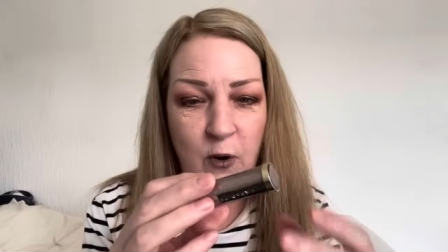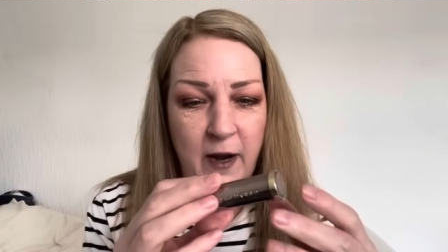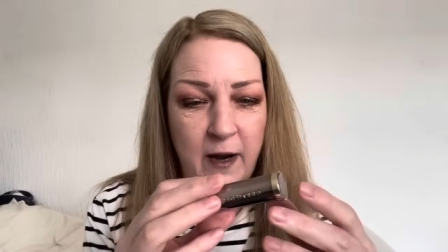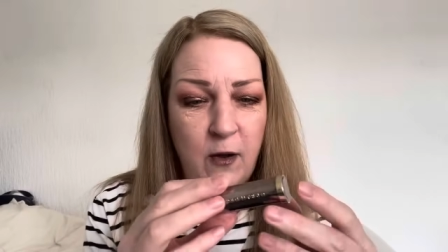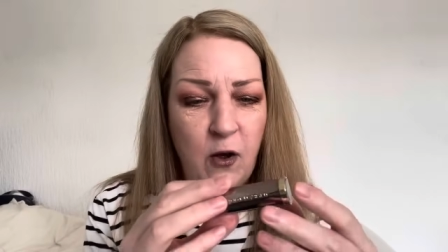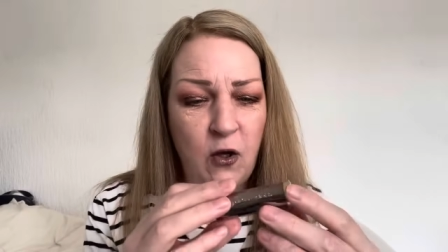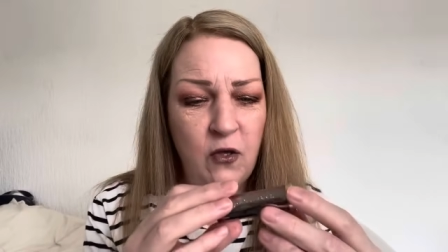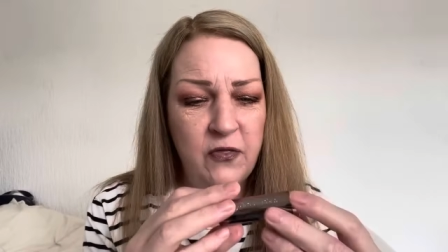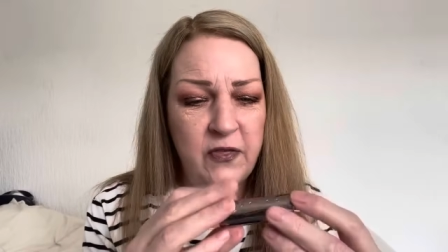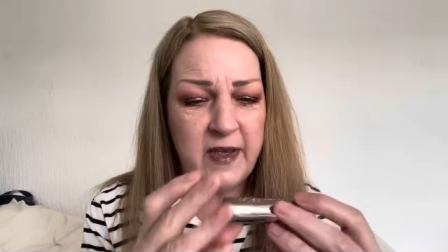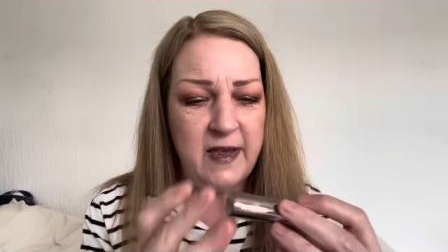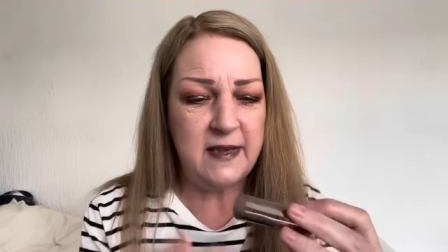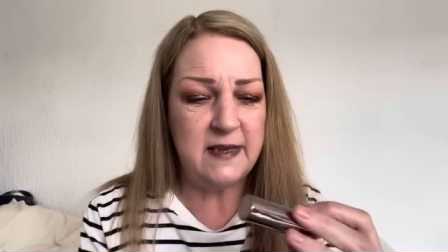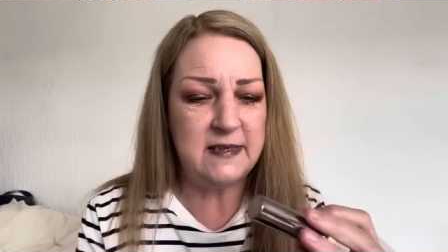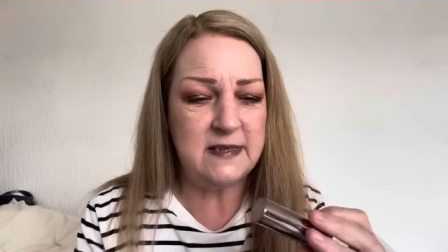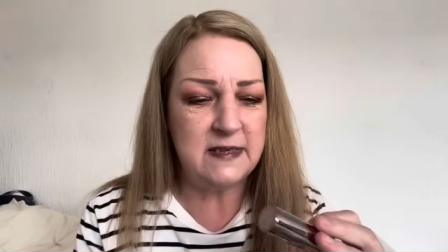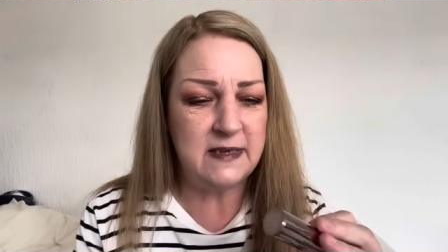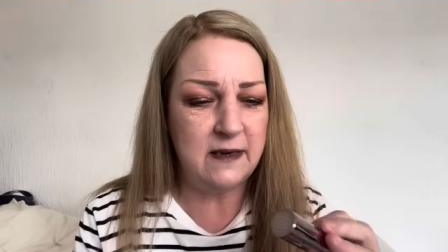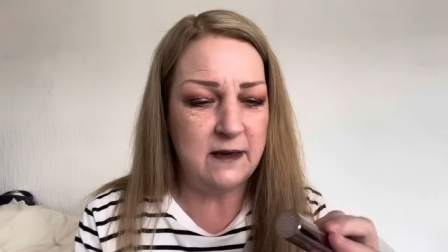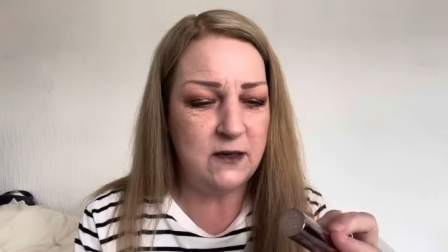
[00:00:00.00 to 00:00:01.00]
I got
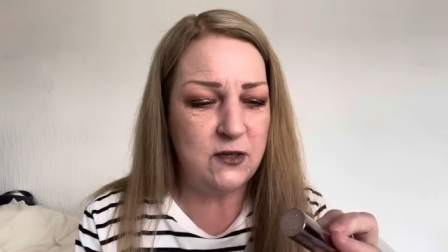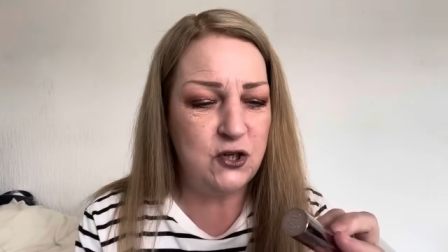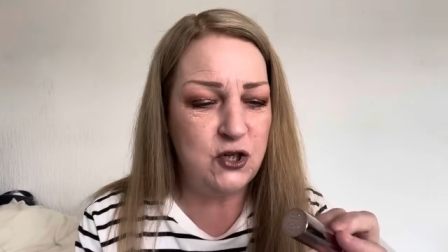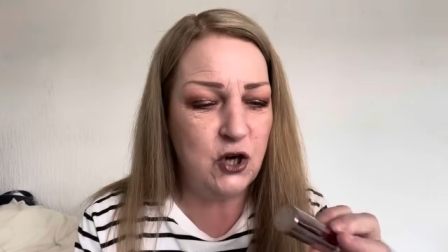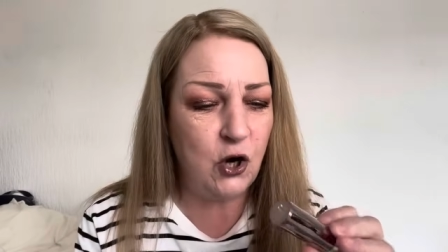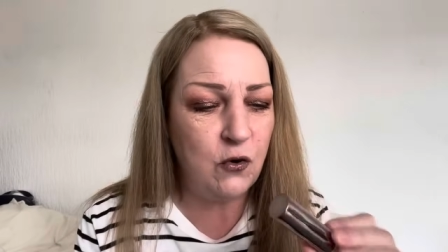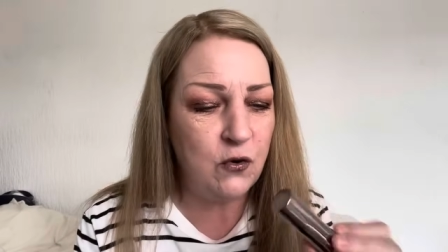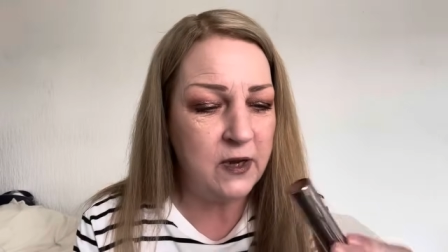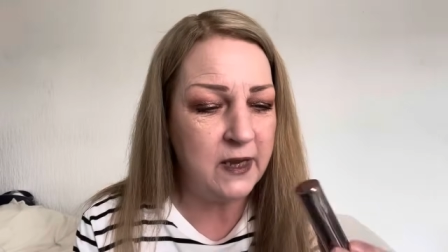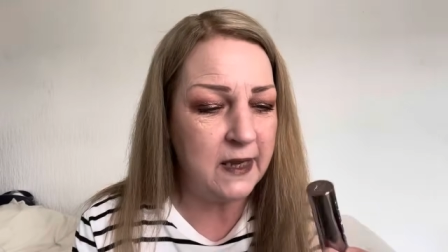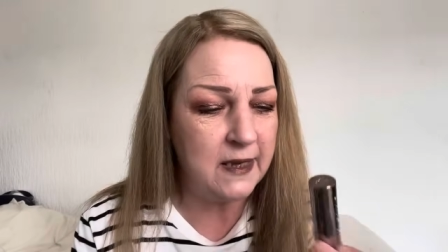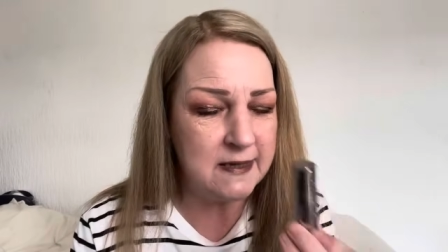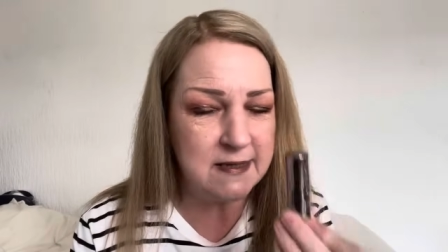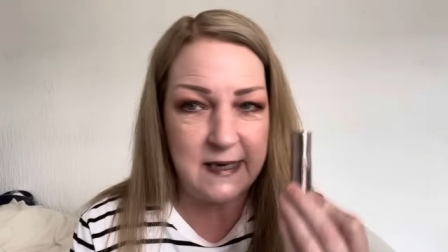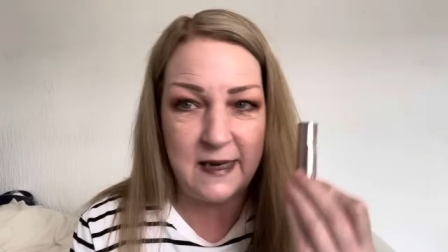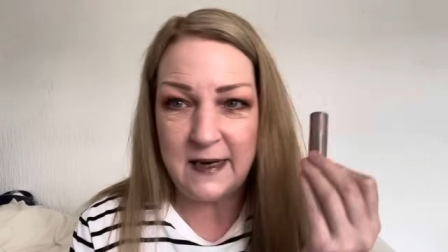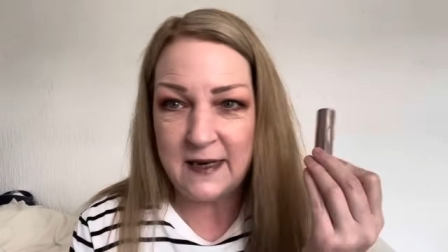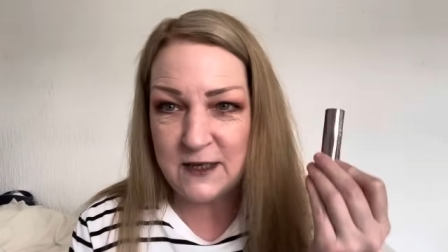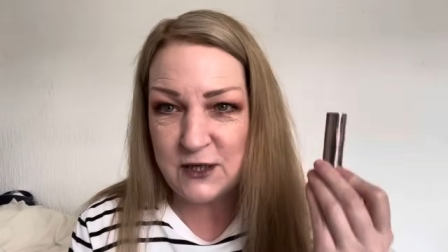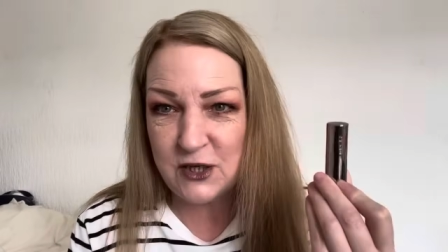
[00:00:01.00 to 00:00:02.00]
this donkeys
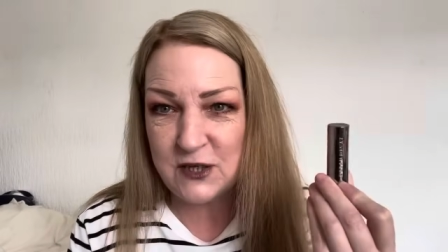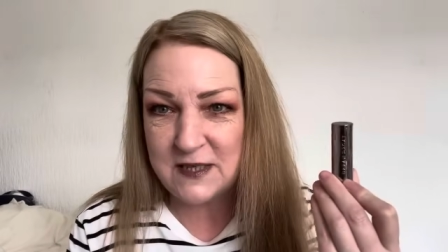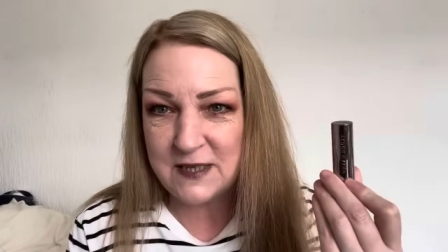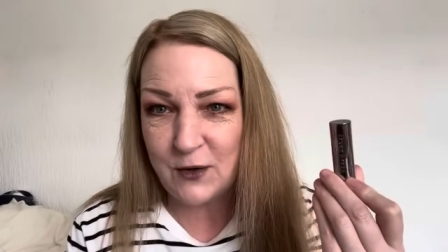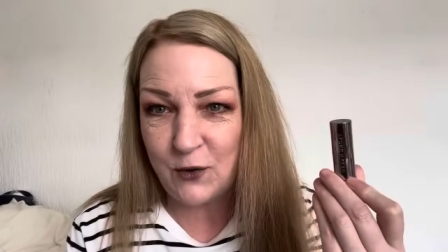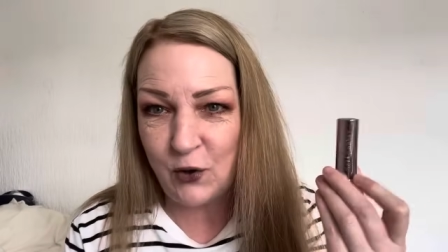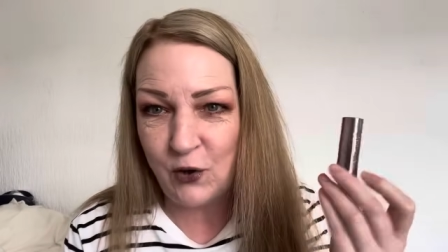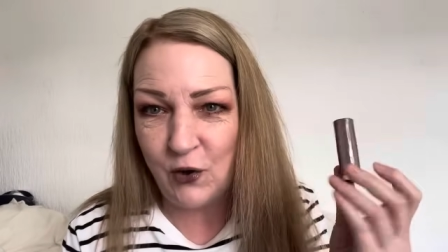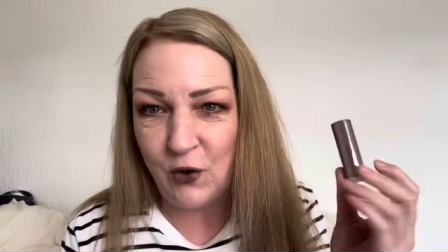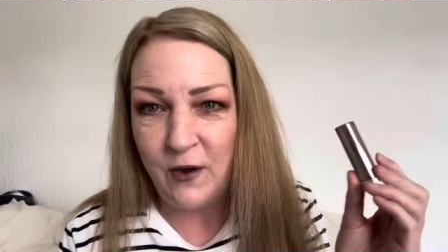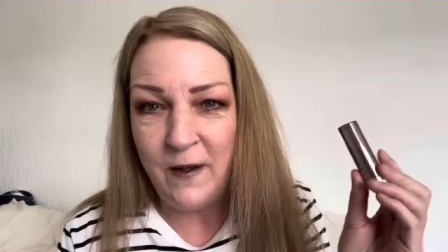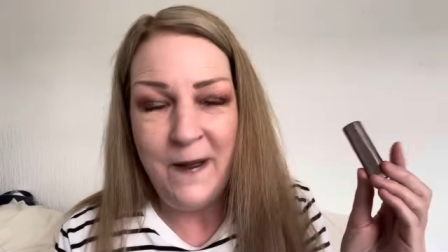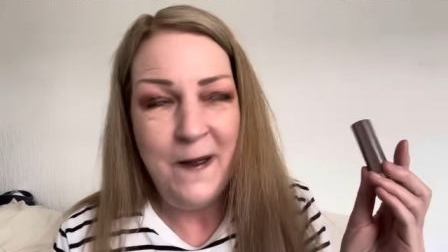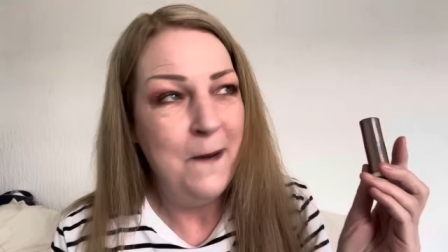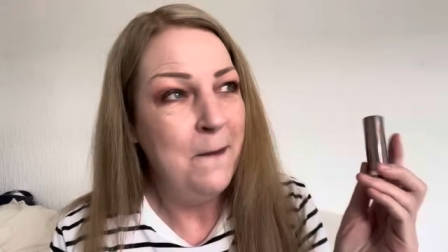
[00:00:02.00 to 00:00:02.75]
ages ago